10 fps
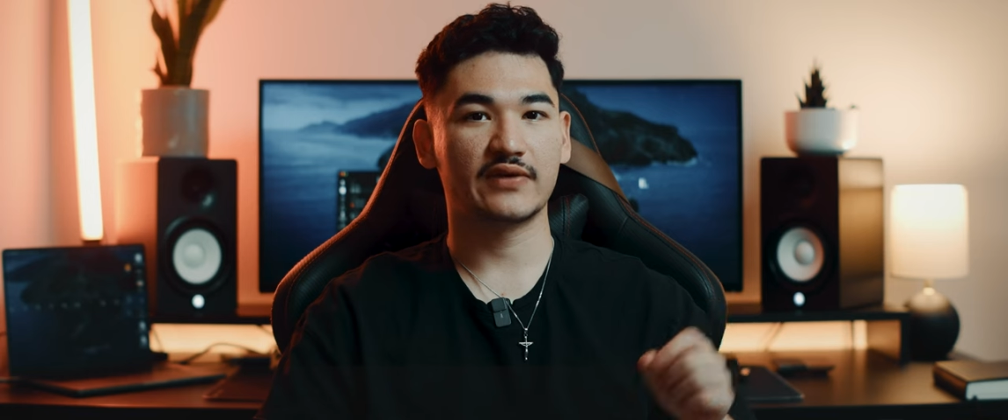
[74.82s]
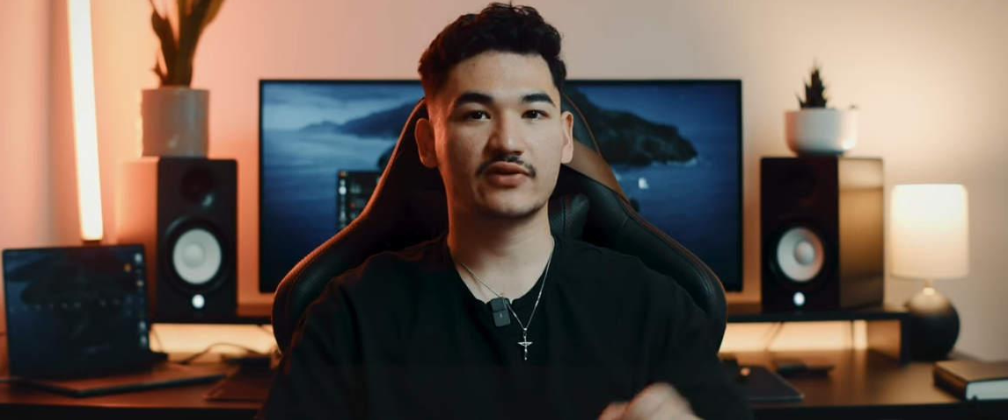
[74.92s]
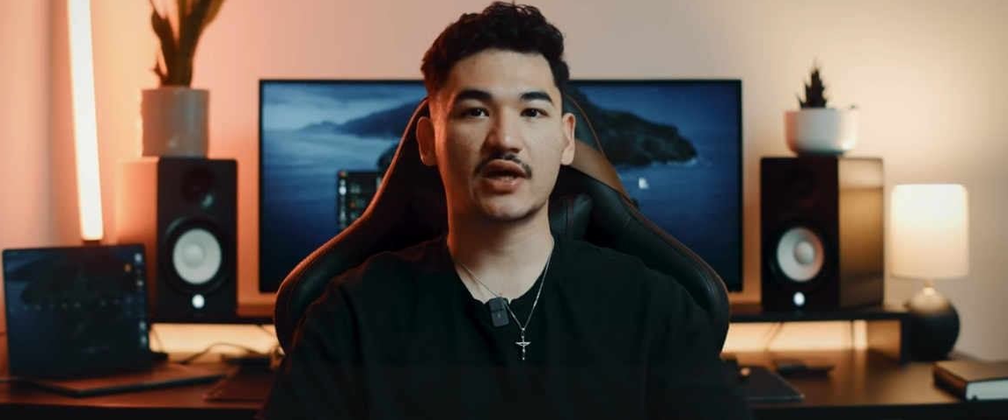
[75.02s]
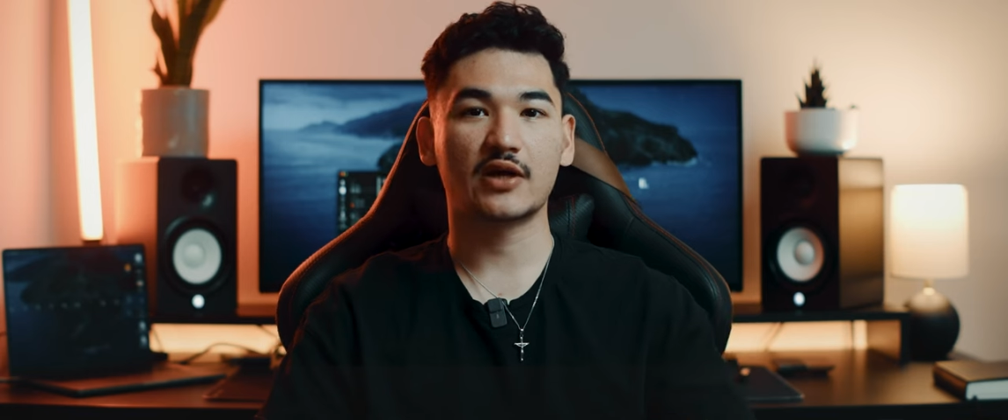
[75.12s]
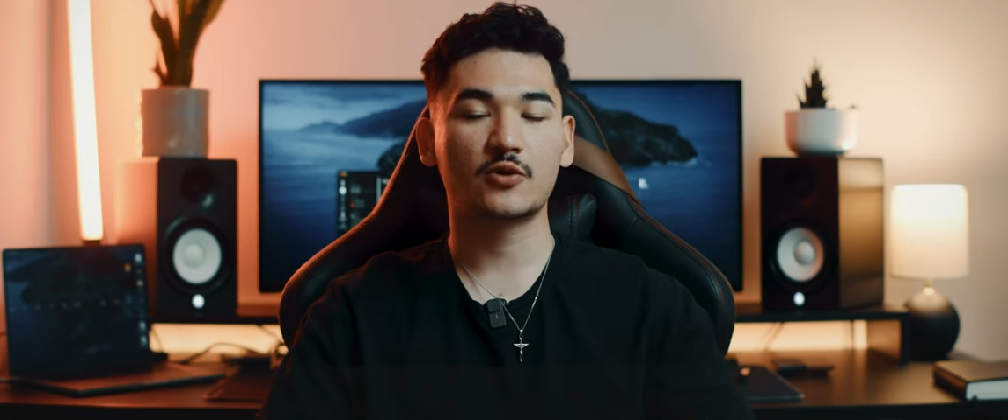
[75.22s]
Even
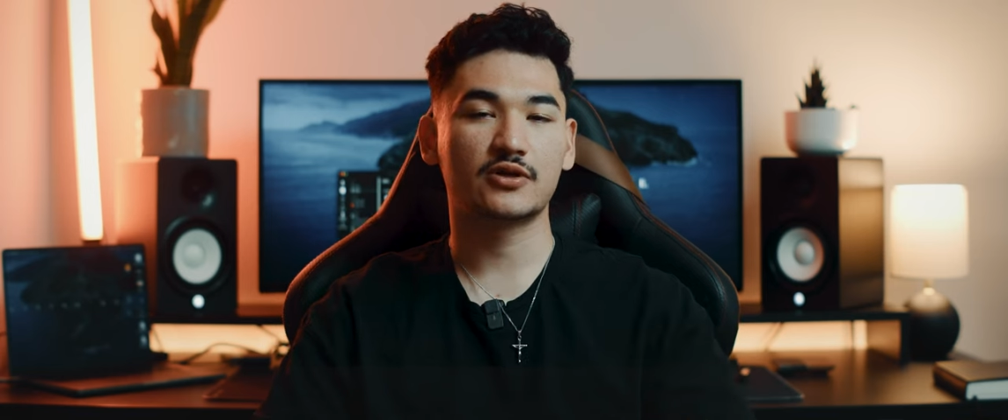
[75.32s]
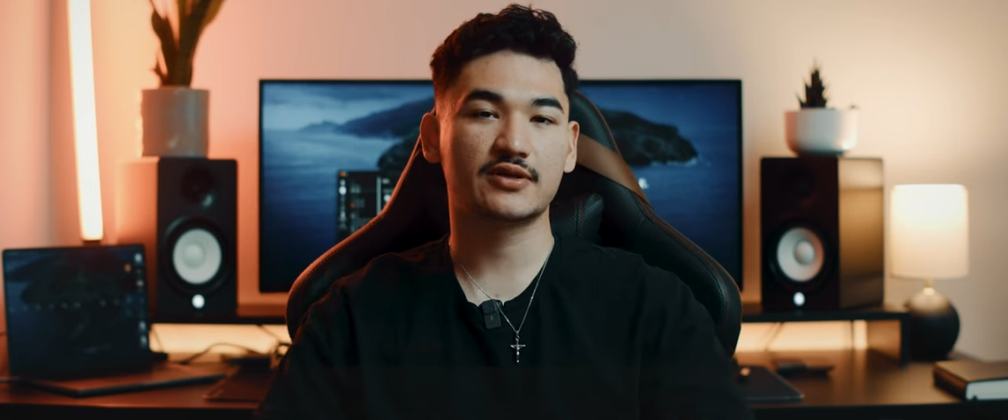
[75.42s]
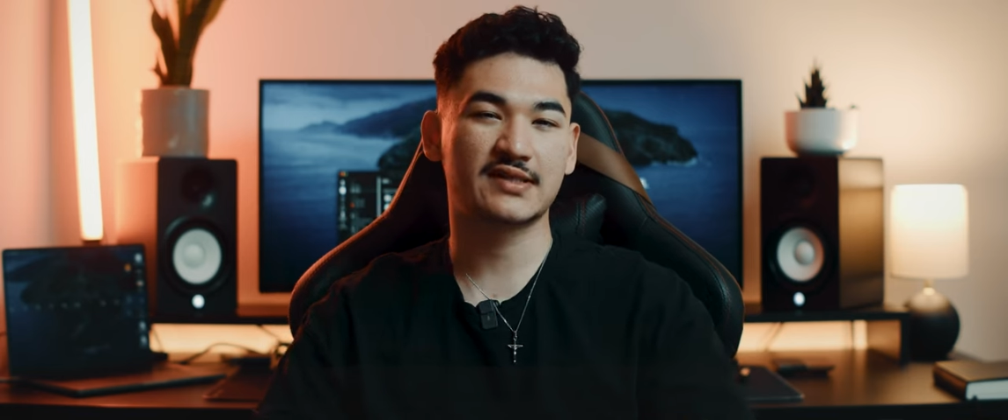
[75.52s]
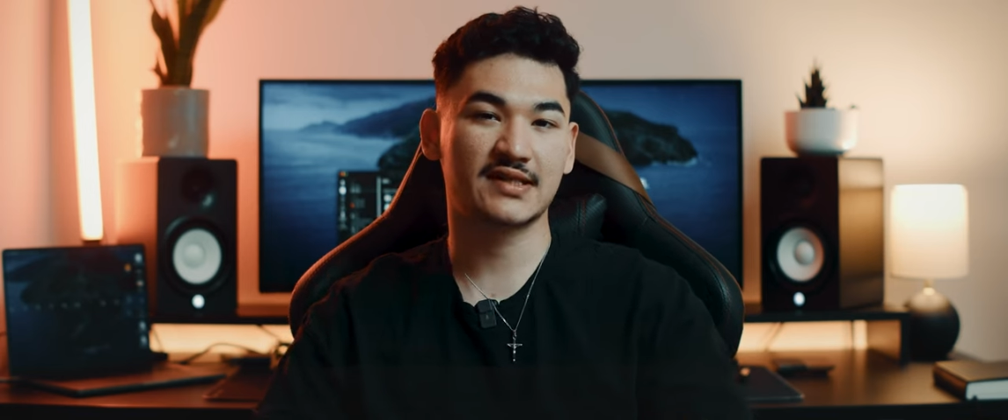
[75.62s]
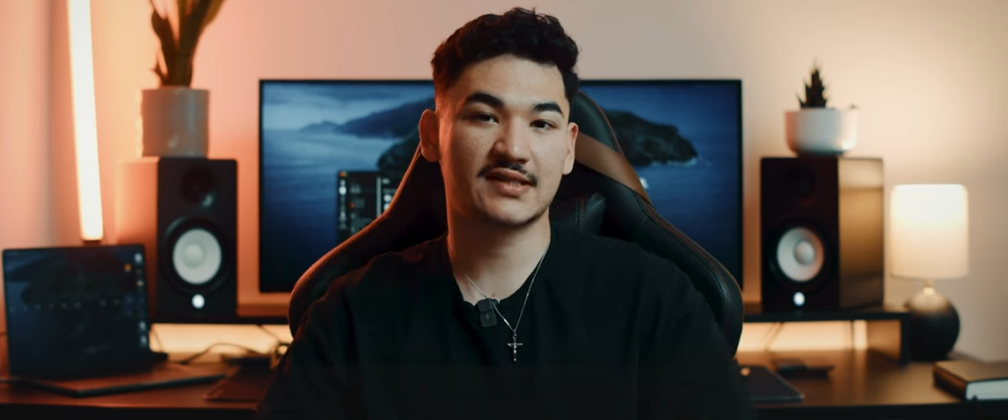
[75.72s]
though I
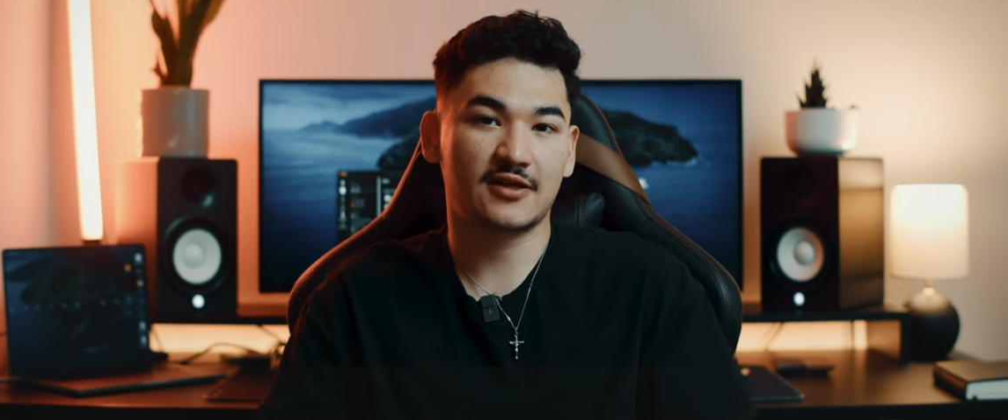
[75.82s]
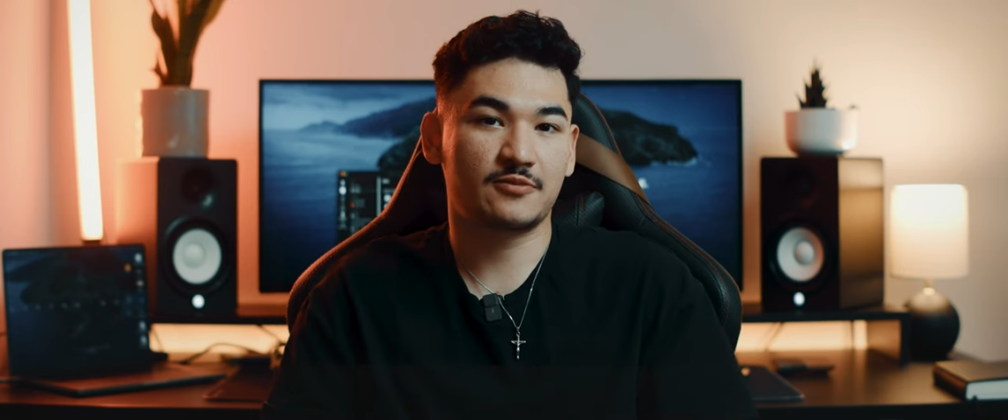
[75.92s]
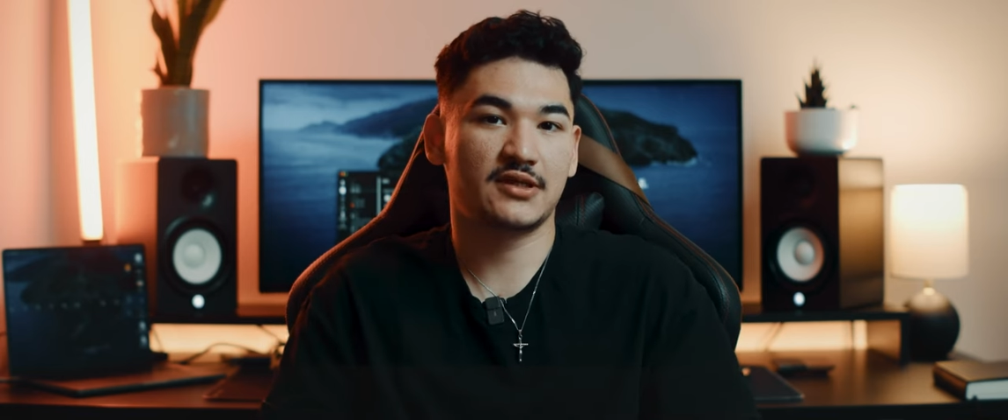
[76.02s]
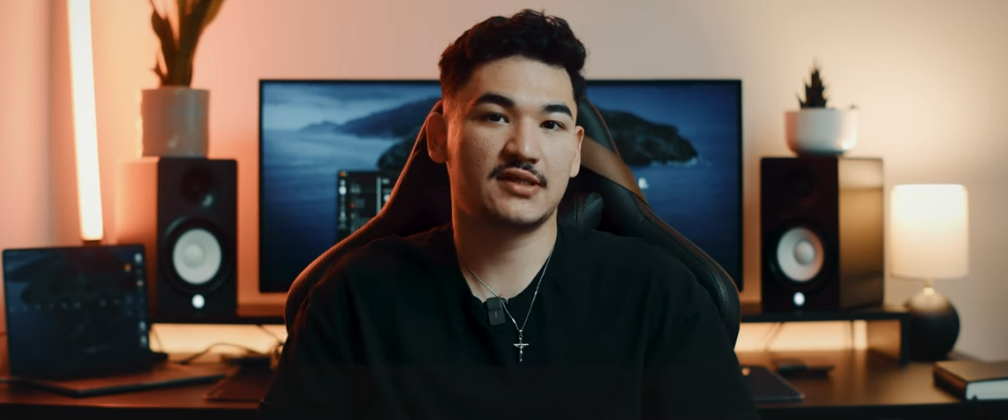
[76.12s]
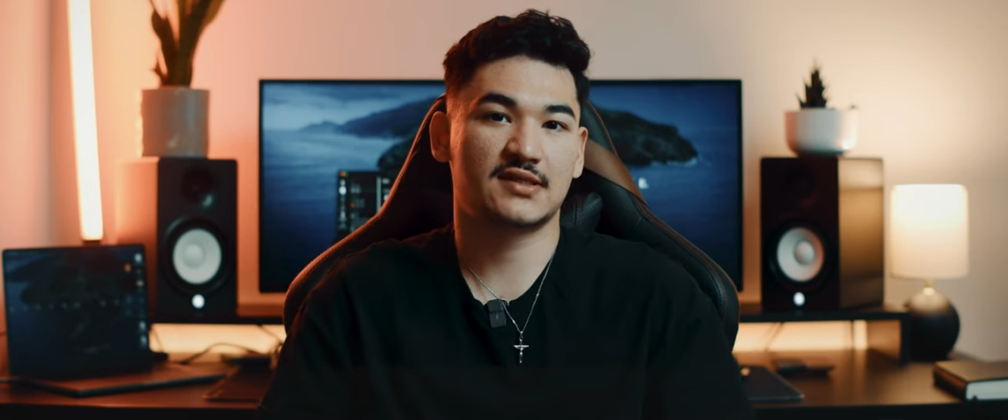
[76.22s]
ordered 6
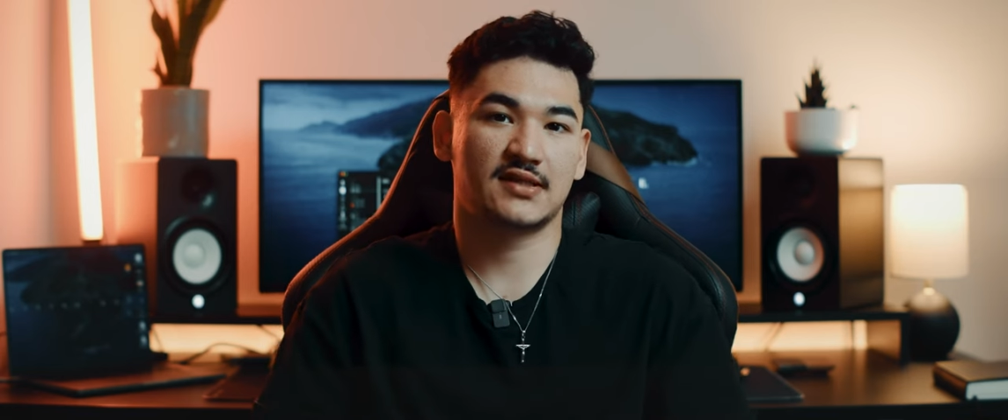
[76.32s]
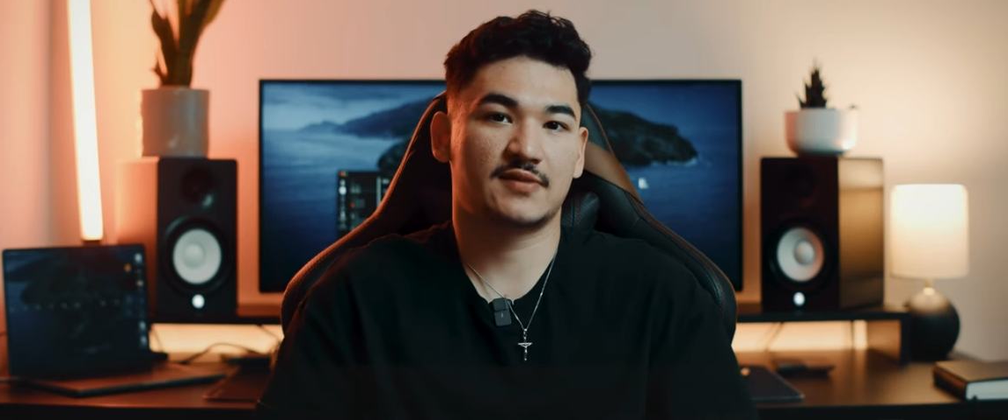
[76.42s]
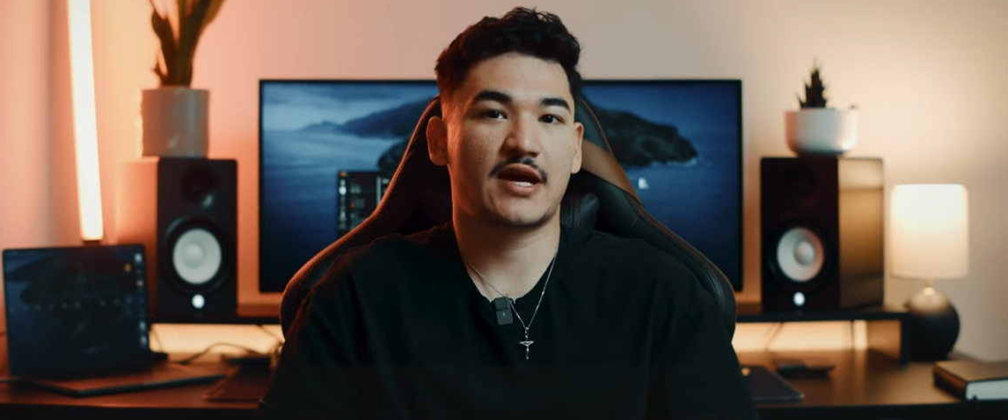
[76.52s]
LPE6